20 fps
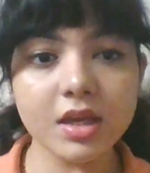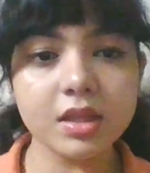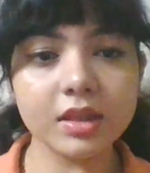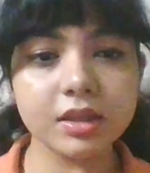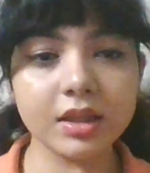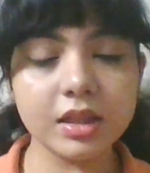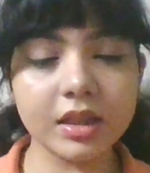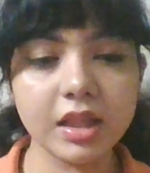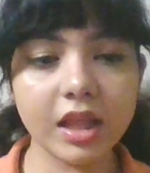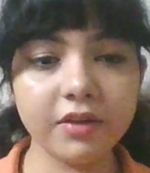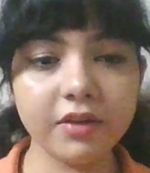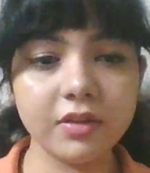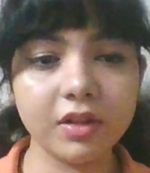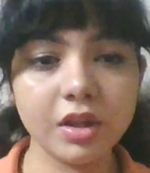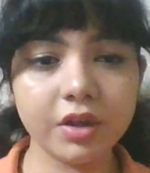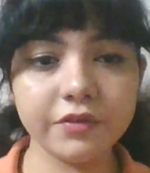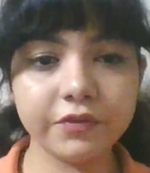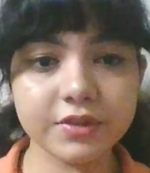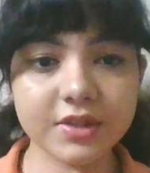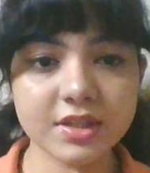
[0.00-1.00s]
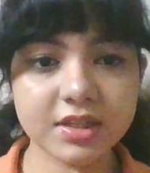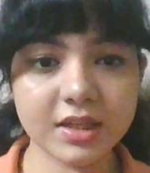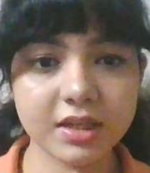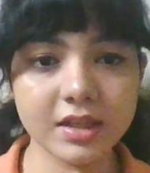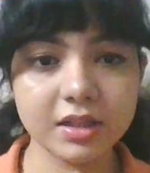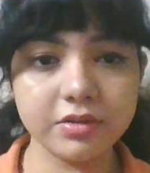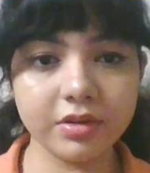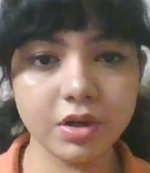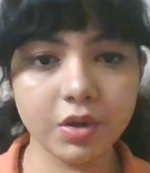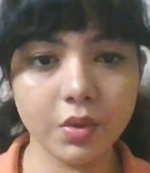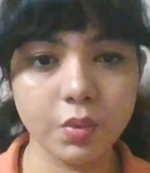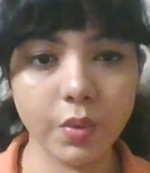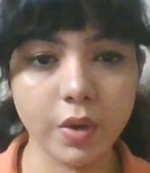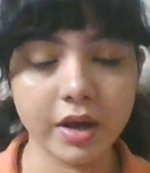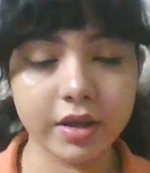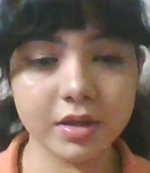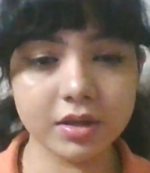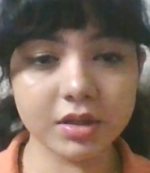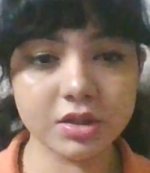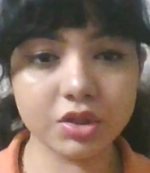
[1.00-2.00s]
The level of skill
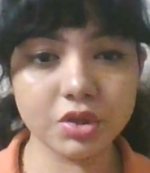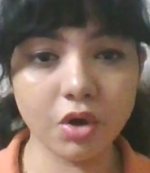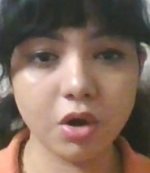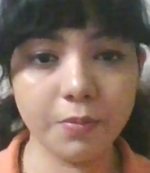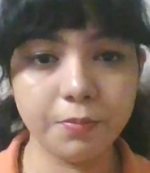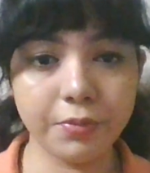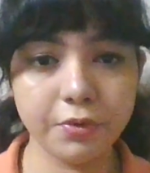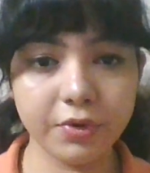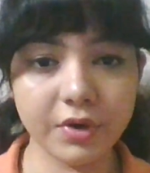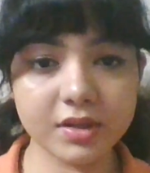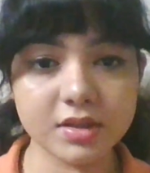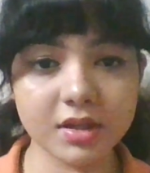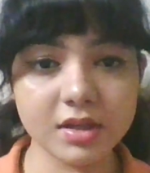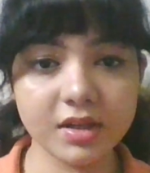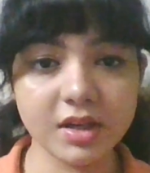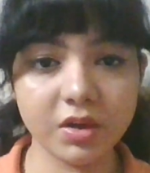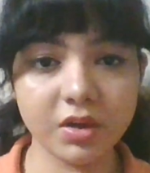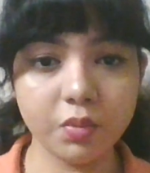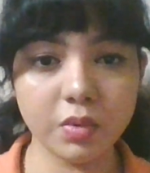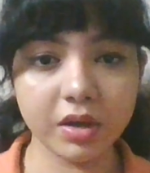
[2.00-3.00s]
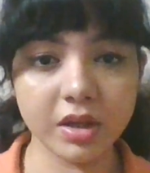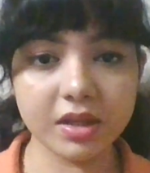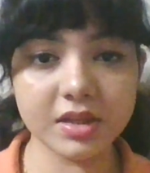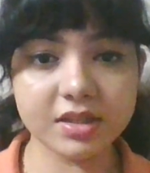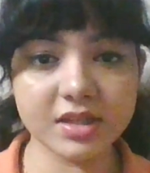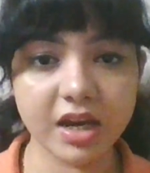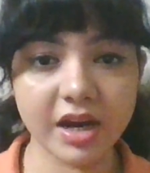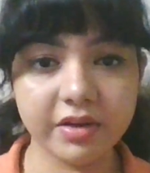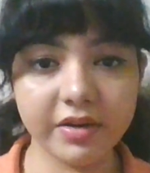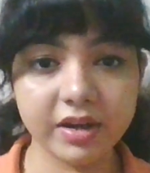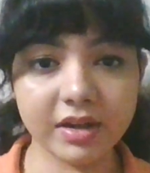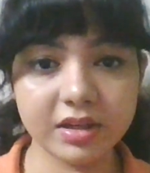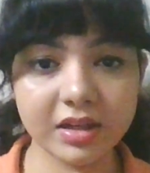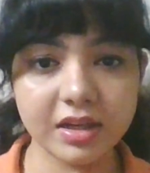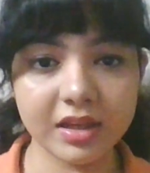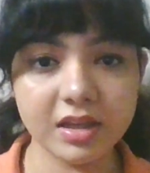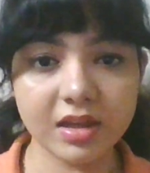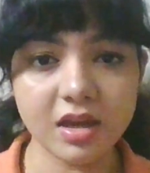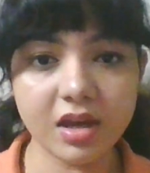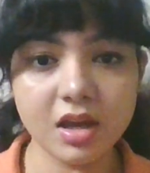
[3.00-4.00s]
required to operate a networking
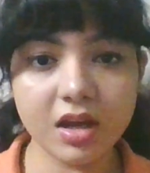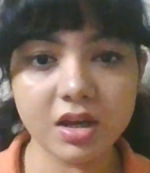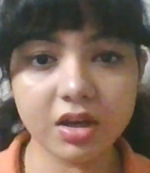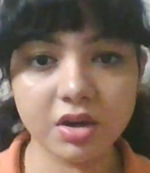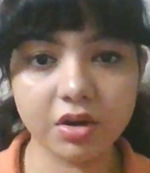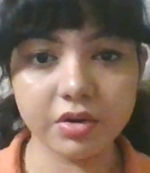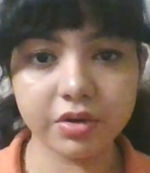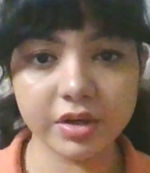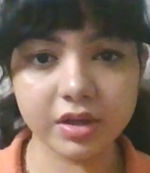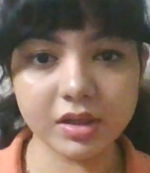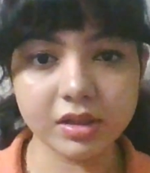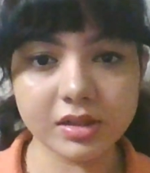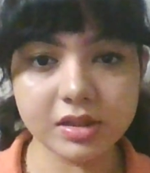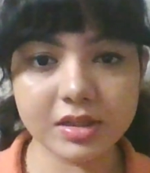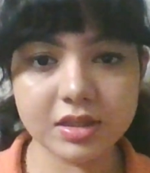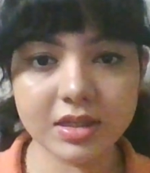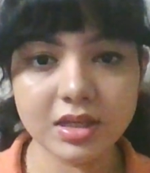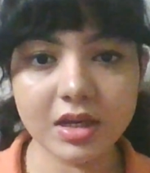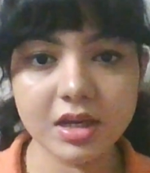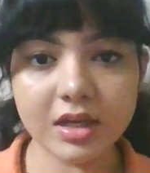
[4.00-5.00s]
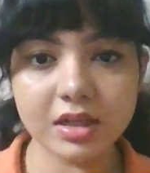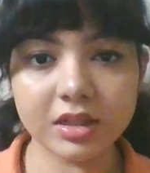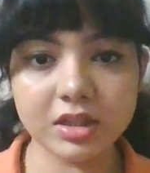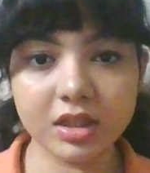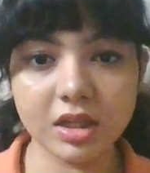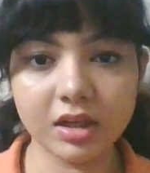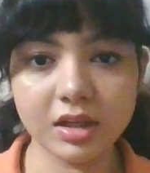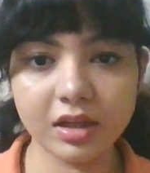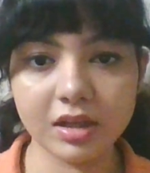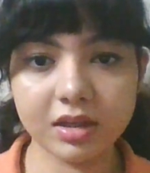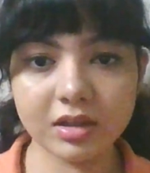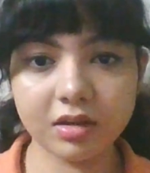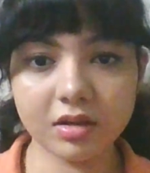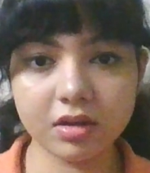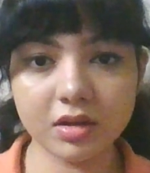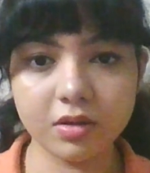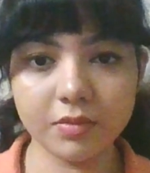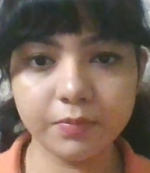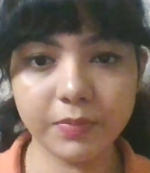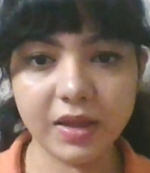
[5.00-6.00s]
directly correlates the
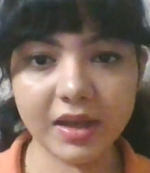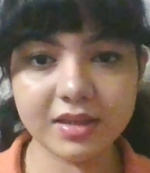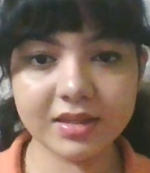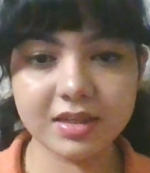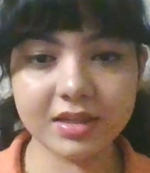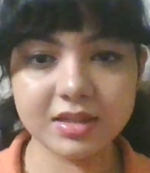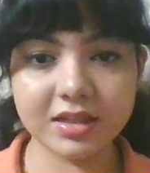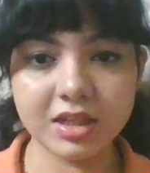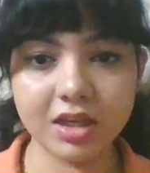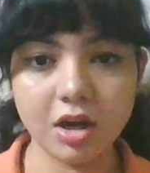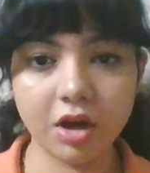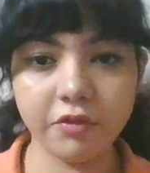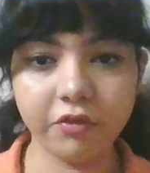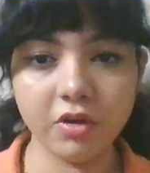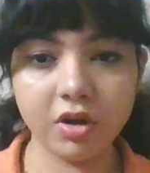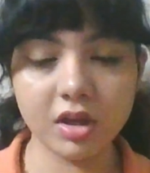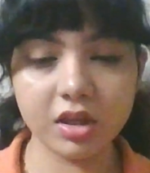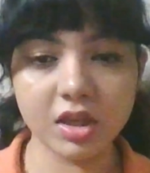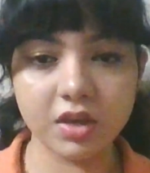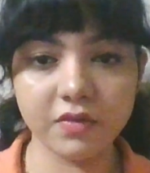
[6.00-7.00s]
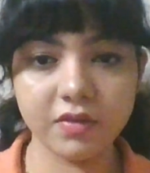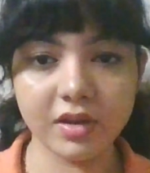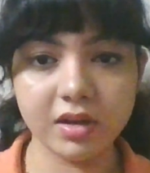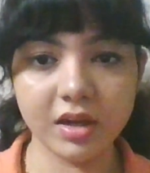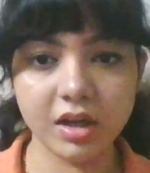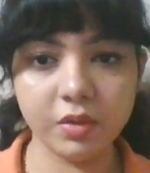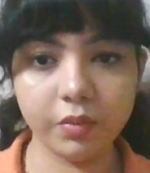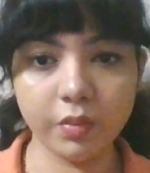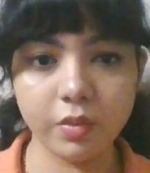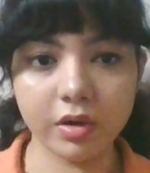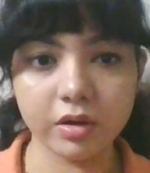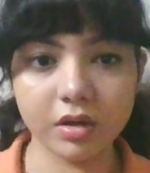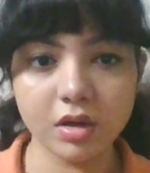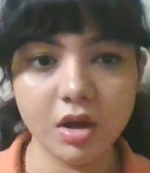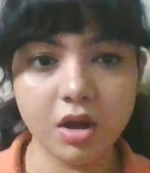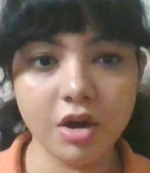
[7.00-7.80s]
complexity of a given network.